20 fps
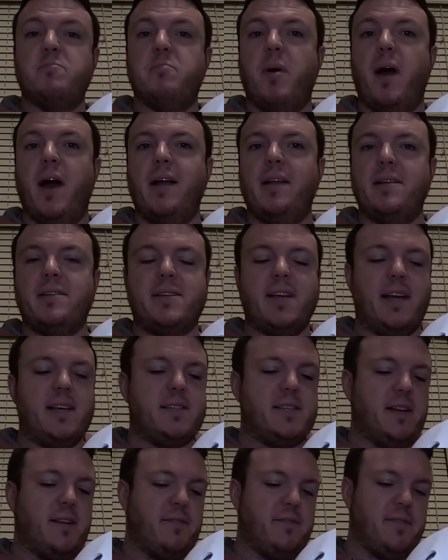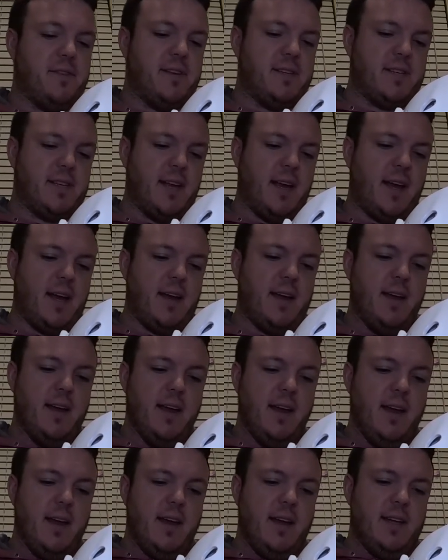pilot testing for this guy.
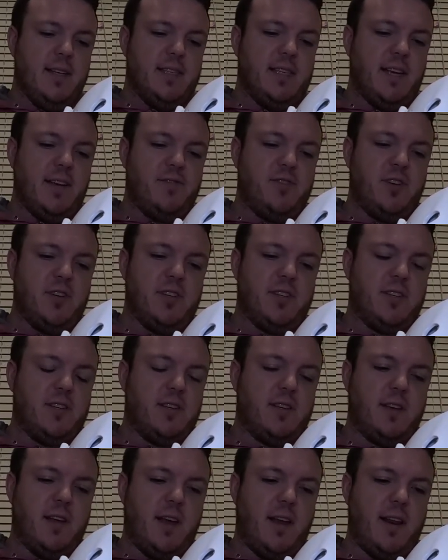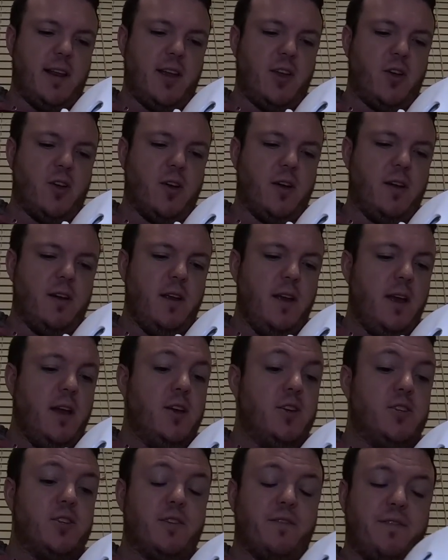See if she's any good.
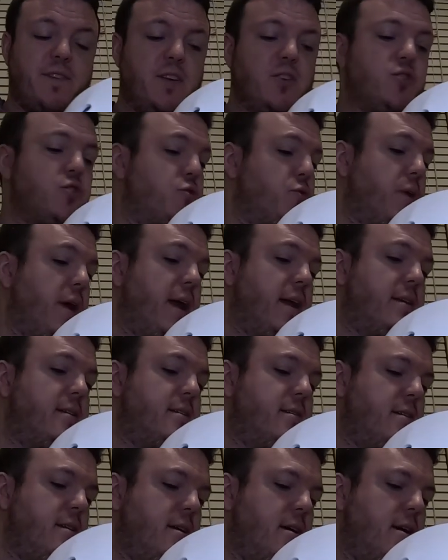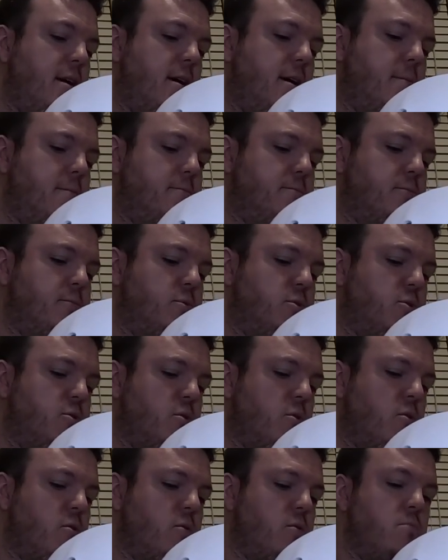She feels great.
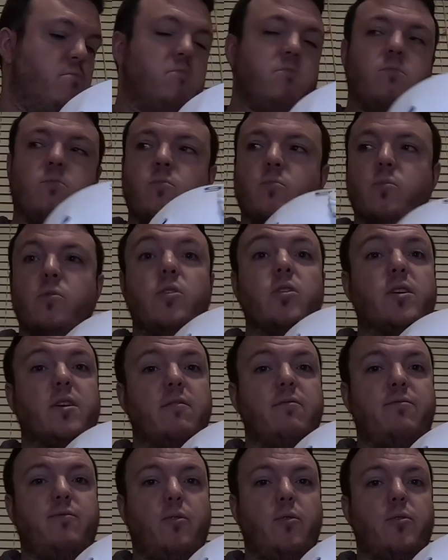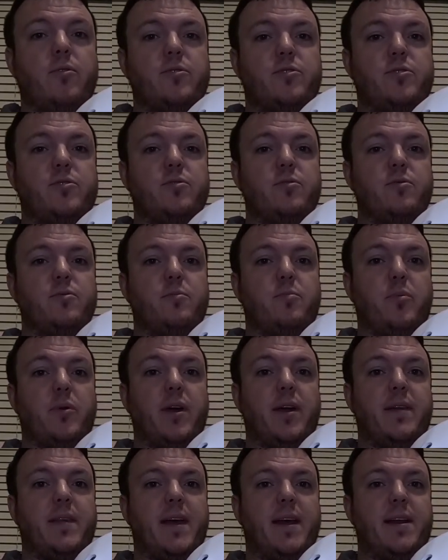So I'm looking forward to
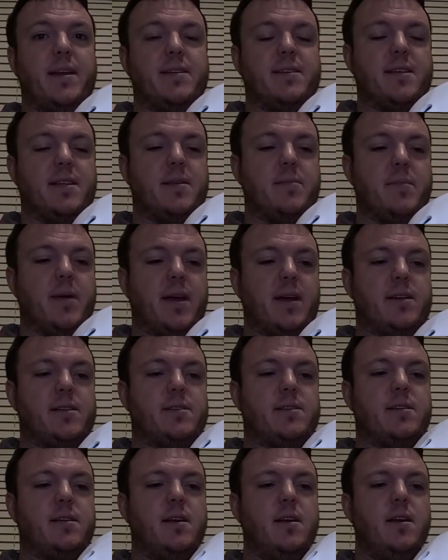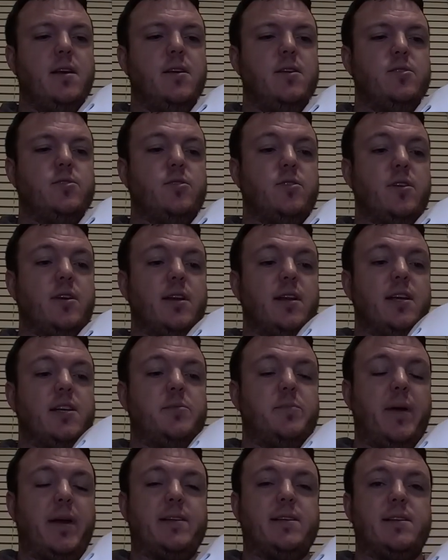bringing that into the mix. So you can
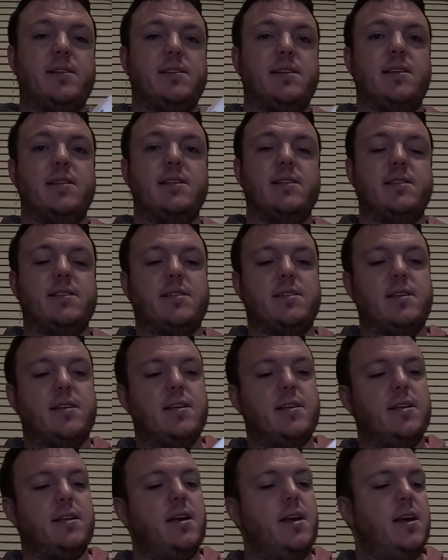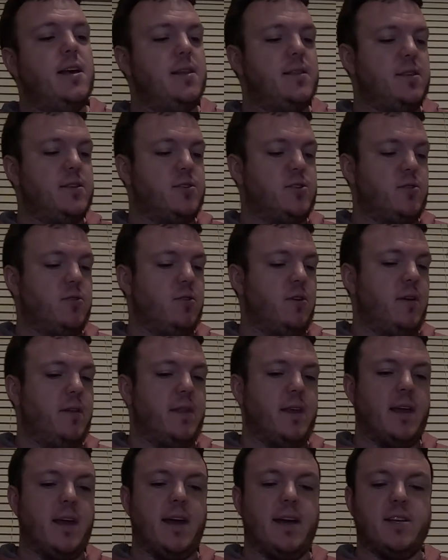expect to see this girl
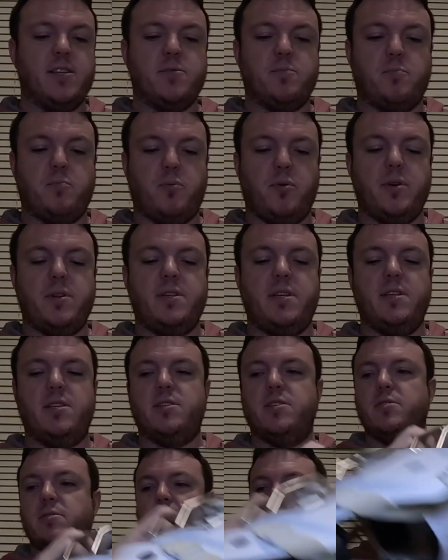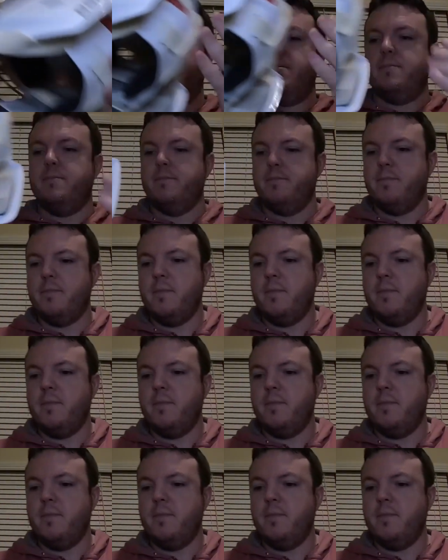on the ice pretty soon.